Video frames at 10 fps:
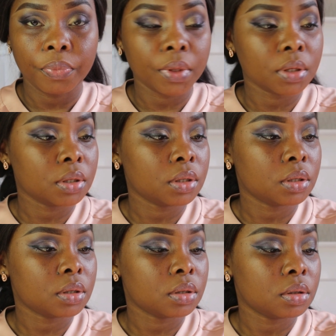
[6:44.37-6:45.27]

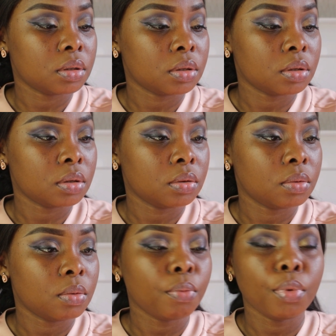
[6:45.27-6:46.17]
this
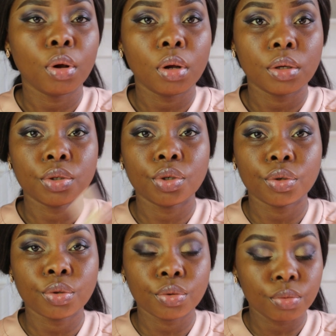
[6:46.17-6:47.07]
Paul and
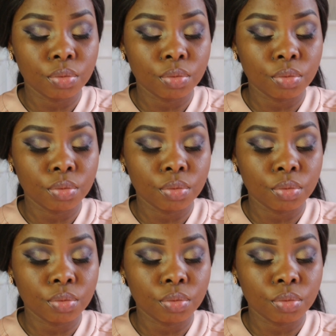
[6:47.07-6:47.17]
Joe